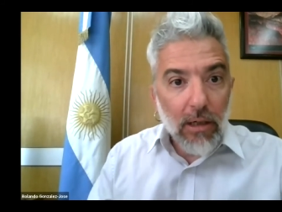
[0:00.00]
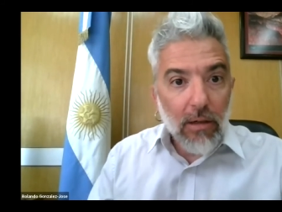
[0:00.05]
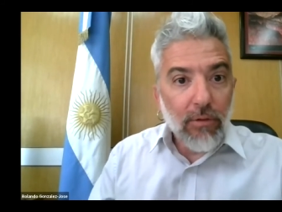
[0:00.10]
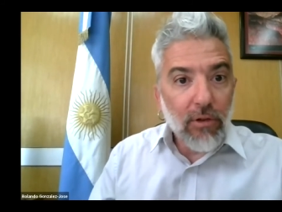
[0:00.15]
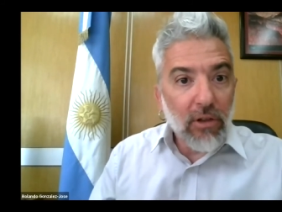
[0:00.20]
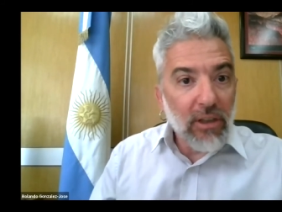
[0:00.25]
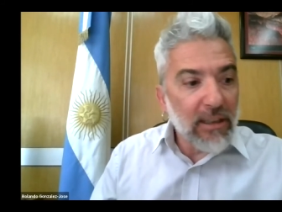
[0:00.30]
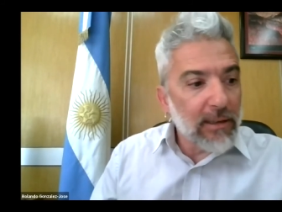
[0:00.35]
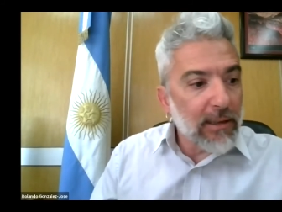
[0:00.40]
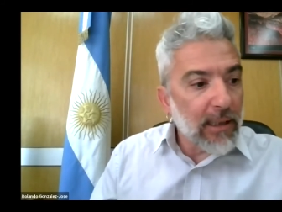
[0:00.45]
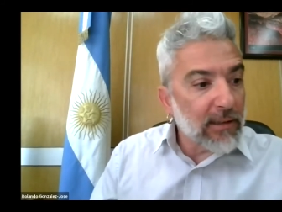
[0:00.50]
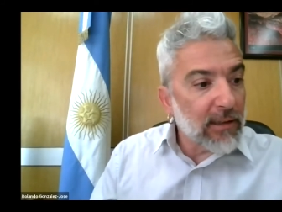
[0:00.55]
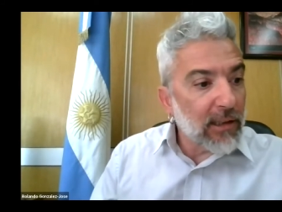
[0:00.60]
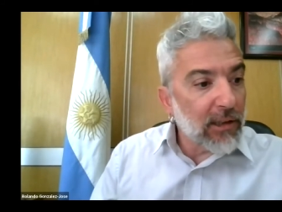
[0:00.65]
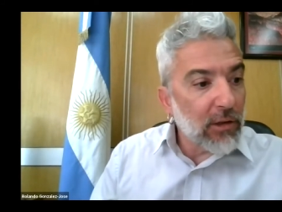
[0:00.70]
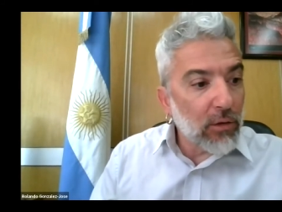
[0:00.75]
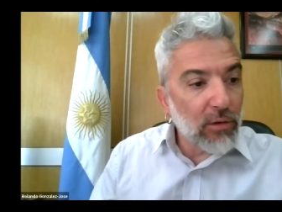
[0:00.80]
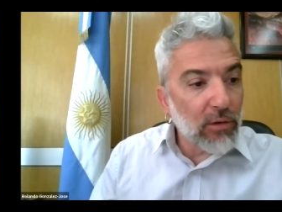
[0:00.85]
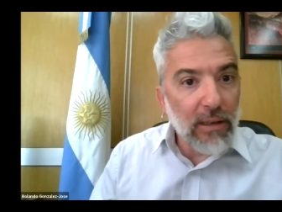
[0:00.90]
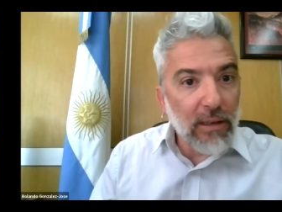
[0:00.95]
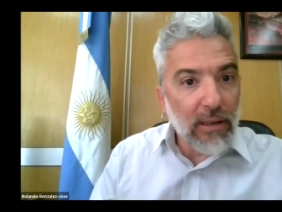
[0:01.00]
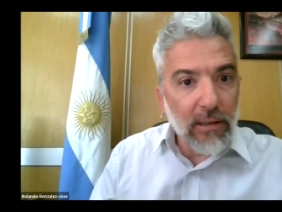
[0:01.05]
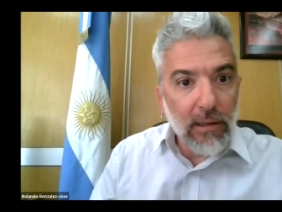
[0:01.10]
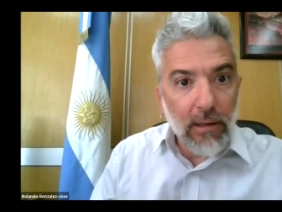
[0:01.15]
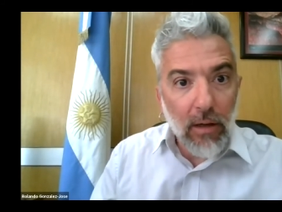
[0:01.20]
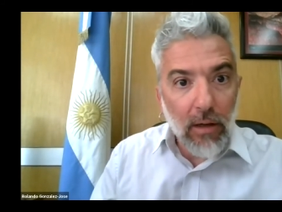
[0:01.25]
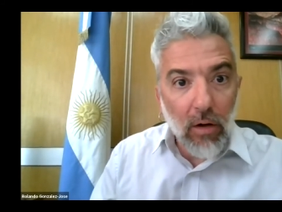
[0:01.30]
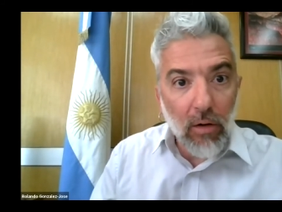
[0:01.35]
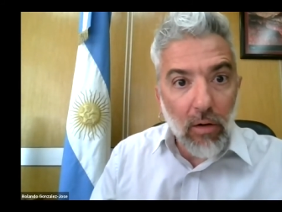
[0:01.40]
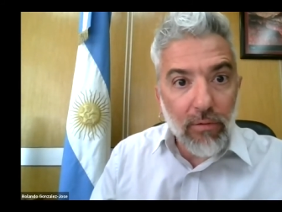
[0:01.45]
For instance, the
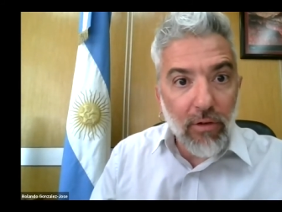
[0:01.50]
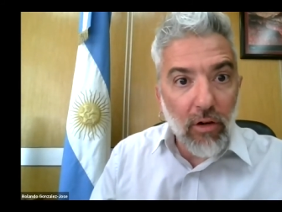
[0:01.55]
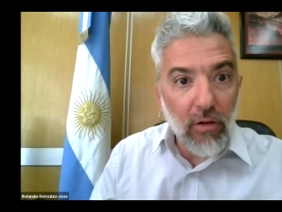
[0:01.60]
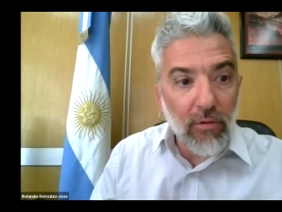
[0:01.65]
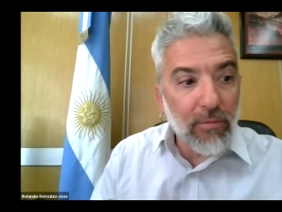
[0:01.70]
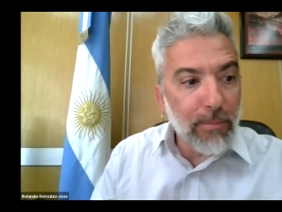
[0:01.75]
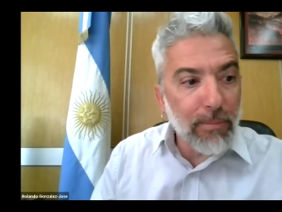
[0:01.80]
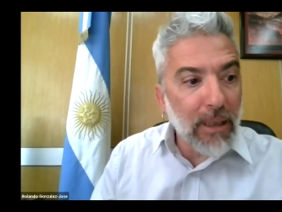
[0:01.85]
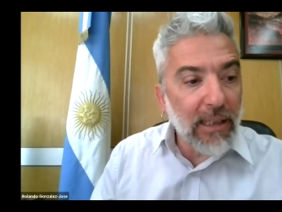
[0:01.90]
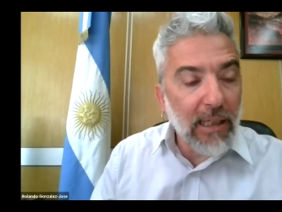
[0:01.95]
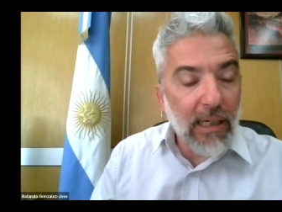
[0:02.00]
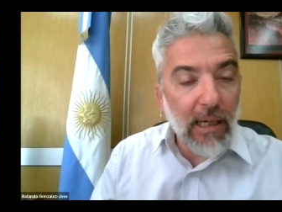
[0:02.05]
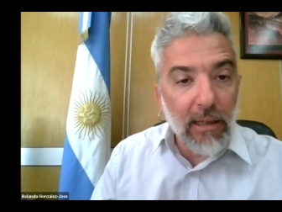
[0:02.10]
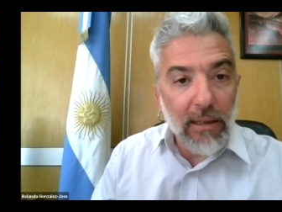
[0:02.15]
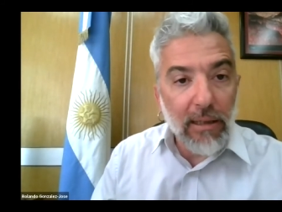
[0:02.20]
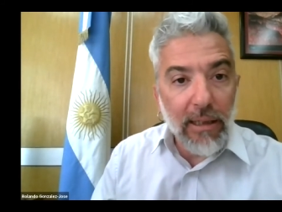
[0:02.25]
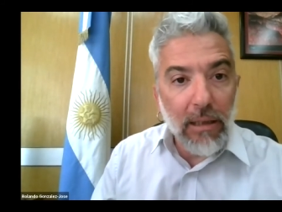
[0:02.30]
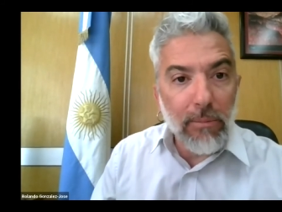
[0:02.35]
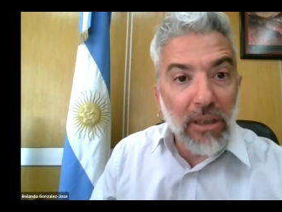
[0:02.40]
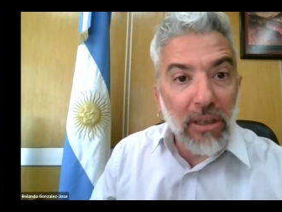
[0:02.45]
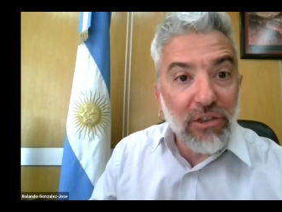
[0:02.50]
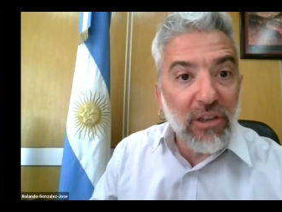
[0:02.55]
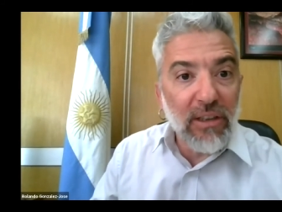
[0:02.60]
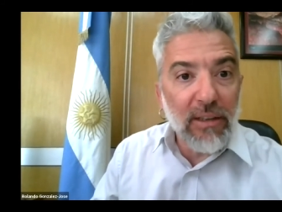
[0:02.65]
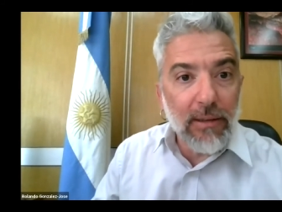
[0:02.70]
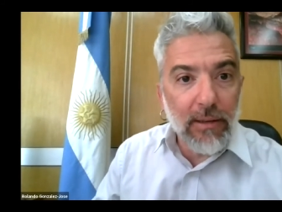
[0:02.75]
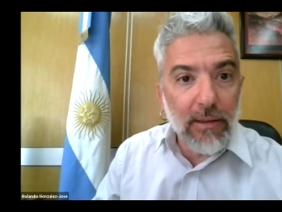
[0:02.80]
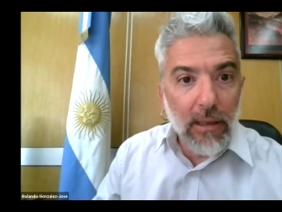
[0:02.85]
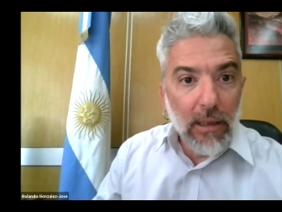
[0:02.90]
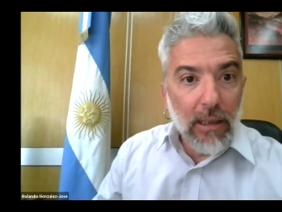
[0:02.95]
using of, of medical
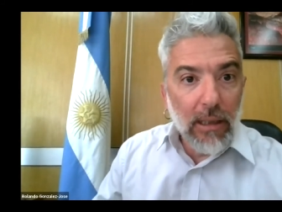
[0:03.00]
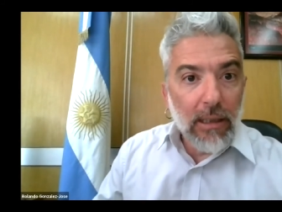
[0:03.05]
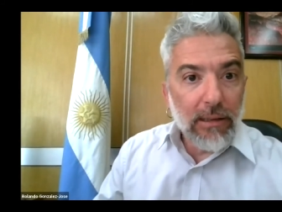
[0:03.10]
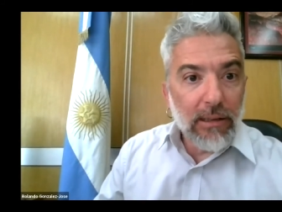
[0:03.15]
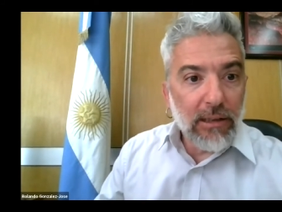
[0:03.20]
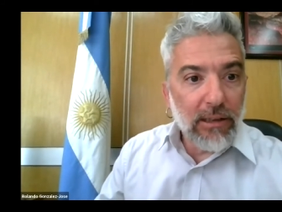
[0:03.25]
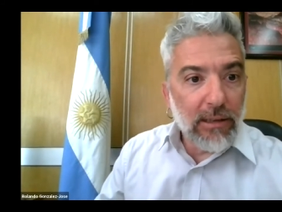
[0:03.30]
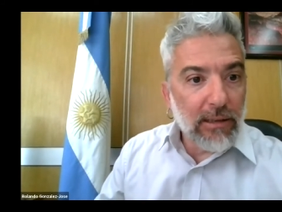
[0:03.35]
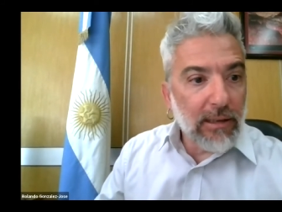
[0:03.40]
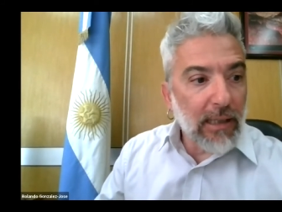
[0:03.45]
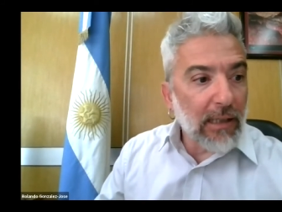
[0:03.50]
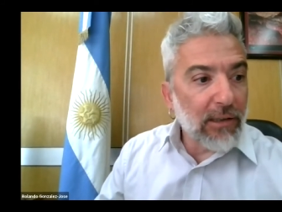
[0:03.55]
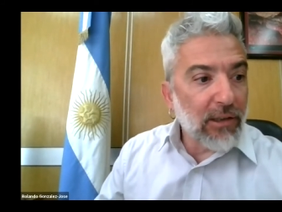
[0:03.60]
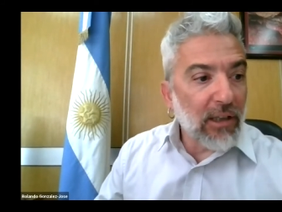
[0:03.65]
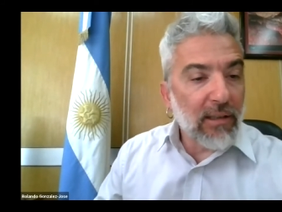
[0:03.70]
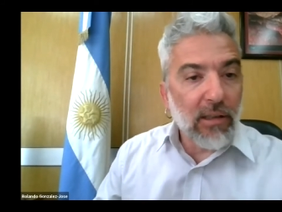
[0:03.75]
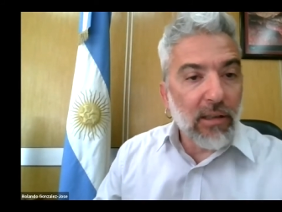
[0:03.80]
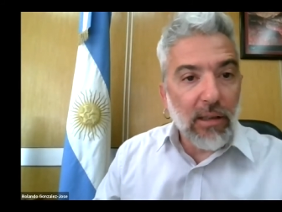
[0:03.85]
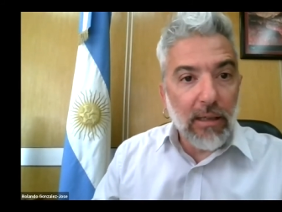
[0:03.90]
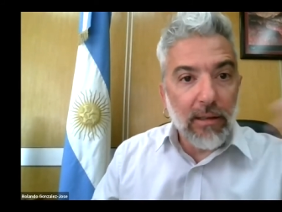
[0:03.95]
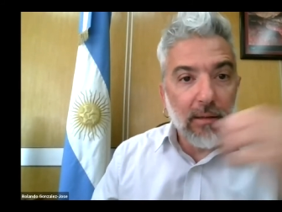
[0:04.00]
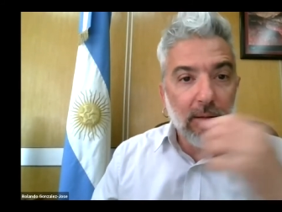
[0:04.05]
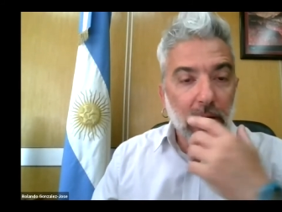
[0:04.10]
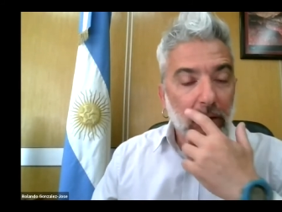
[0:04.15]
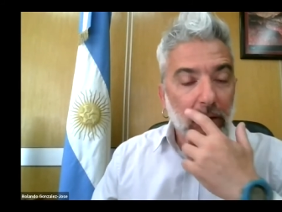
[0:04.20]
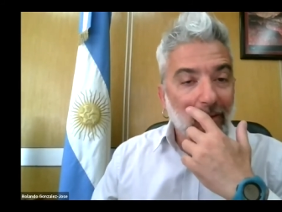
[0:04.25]
images, such as uh,